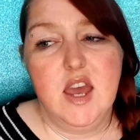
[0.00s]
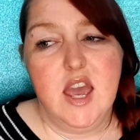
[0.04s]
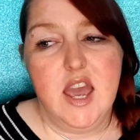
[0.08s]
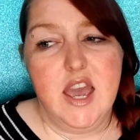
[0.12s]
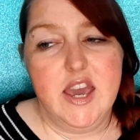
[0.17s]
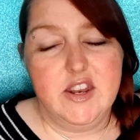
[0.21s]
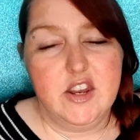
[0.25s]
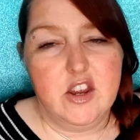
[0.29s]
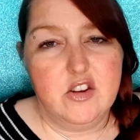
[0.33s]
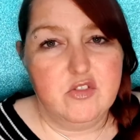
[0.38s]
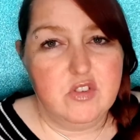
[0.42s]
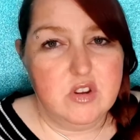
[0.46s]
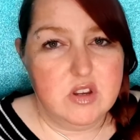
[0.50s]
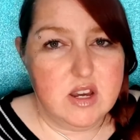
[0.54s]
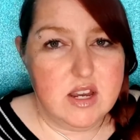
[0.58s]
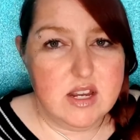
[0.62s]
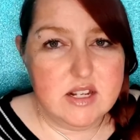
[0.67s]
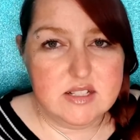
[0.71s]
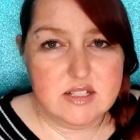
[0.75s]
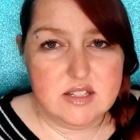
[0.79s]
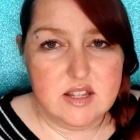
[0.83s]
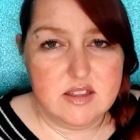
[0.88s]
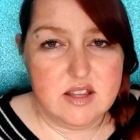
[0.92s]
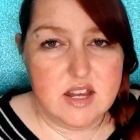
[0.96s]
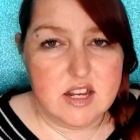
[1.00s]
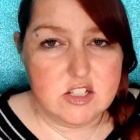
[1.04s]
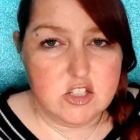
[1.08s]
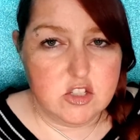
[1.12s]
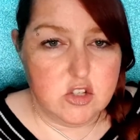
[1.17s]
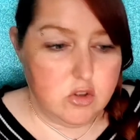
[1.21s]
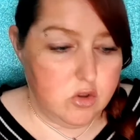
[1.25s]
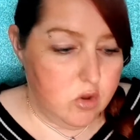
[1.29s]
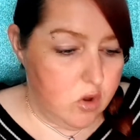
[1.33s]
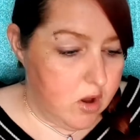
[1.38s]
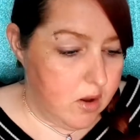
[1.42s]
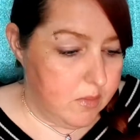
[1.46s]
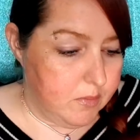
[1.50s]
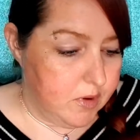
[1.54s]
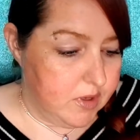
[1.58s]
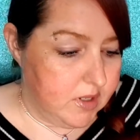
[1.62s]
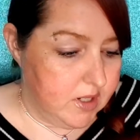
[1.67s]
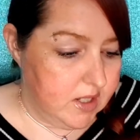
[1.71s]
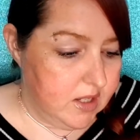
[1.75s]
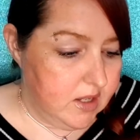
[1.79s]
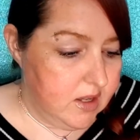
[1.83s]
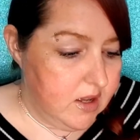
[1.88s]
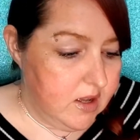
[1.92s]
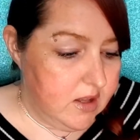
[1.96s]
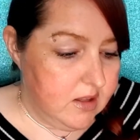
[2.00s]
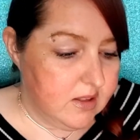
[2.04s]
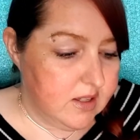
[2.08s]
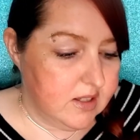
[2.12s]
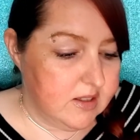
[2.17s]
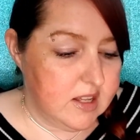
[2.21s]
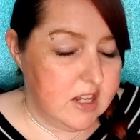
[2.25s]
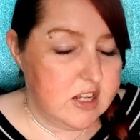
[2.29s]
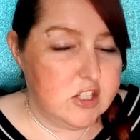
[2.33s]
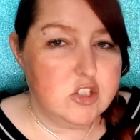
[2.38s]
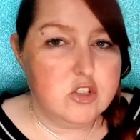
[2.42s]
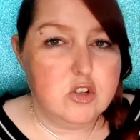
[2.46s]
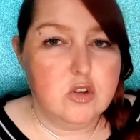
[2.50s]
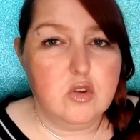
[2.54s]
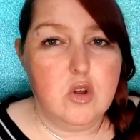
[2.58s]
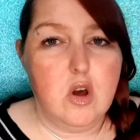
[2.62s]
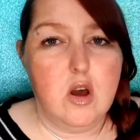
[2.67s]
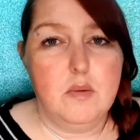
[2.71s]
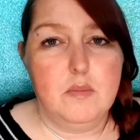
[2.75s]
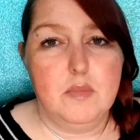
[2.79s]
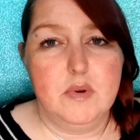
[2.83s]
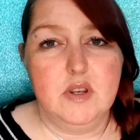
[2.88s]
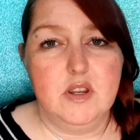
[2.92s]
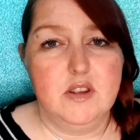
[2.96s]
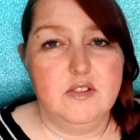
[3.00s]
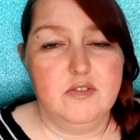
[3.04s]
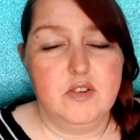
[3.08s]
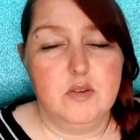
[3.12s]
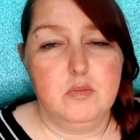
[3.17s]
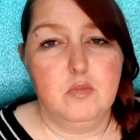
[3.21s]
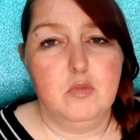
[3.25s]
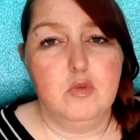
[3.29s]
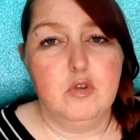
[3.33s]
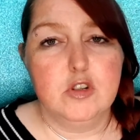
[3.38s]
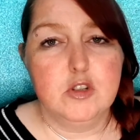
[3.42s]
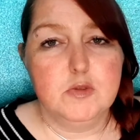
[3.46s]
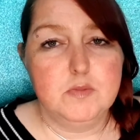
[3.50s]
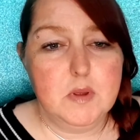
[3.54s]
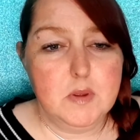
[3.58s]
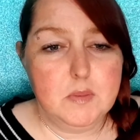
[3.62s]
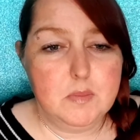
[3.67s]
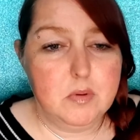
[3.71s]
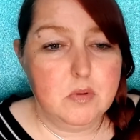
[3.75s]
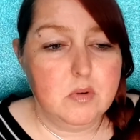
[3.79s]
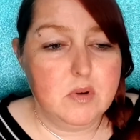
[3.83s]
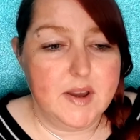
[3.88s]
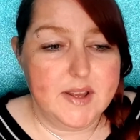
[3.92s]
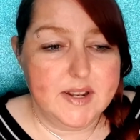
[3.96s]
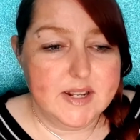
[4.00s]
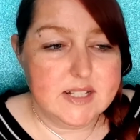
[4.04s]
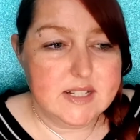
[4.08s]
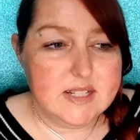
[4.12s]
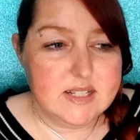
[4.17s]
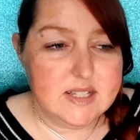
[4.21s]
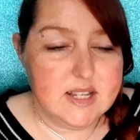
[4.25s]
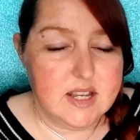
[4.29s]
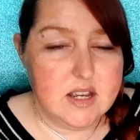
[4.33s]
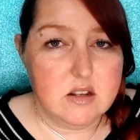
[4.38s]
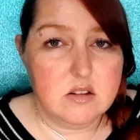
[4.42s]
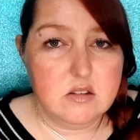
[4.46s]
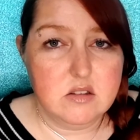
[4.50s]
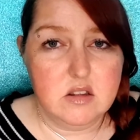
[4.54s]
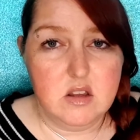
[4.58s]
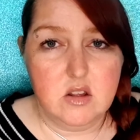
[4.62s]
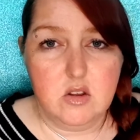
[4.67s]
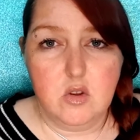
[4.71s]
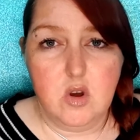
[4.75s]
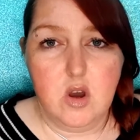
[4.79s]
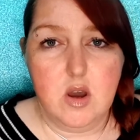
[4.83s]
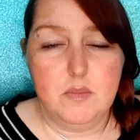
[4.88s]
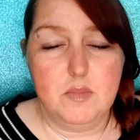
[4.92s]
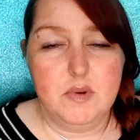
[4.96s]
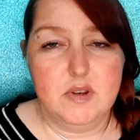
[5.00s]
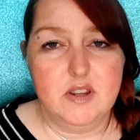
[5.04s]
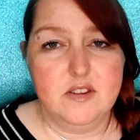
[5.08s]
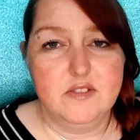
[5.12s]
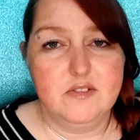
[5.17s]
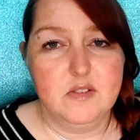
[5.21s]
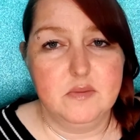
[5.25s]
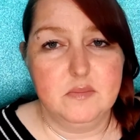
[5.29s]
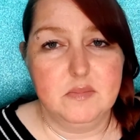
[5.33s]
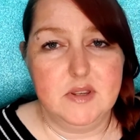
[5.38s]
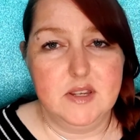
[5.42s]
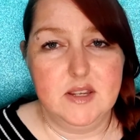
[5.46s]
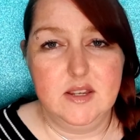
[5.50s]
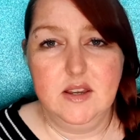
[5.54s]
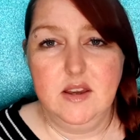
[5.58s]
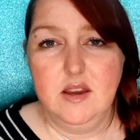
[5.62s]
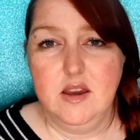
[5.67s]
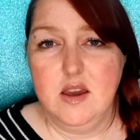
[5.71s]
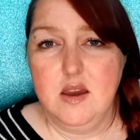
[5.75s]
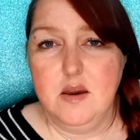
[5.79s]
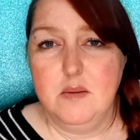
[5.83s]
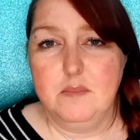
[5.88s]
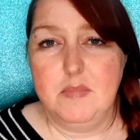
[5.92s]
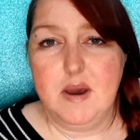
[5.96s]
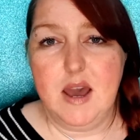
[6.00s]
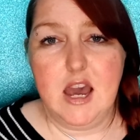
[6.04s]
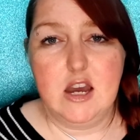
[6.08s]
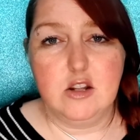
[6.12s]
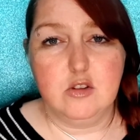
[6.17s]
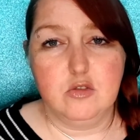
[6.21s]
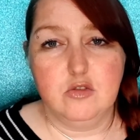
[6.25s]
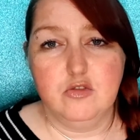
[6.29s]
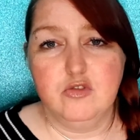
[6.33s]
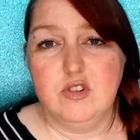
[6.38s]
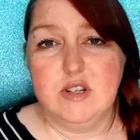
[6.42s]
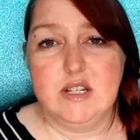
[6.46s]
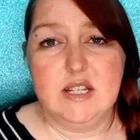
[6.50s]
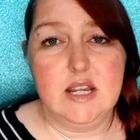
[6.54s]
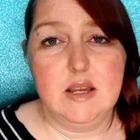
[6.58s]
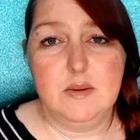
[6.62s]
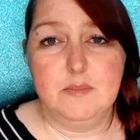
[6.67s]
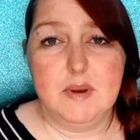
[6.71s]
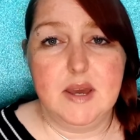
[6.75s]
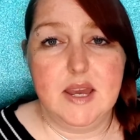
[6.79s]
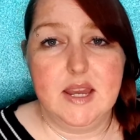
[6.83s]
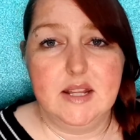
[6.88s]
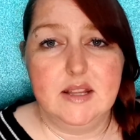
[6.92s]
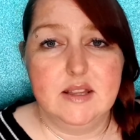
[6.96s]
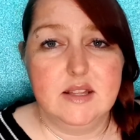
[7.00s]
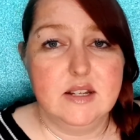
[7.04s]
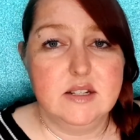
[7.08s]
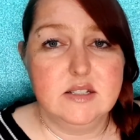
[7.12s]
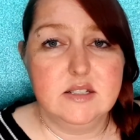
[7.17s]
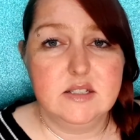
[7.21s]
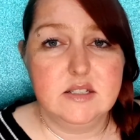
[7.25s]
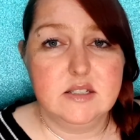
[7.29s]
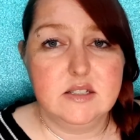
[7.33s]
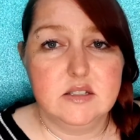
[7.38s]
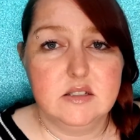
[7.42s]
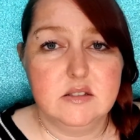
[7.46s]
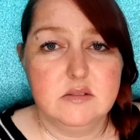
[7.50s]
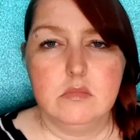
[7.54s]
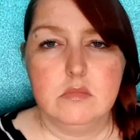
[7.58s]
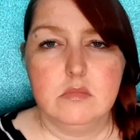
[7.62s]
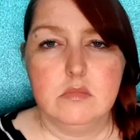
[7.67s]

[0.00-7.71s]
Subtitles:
And I realised that that's a lot of money. Like, that's a lot of money for most people, and it's certainly a lot of money for me, but I don't regret buying this.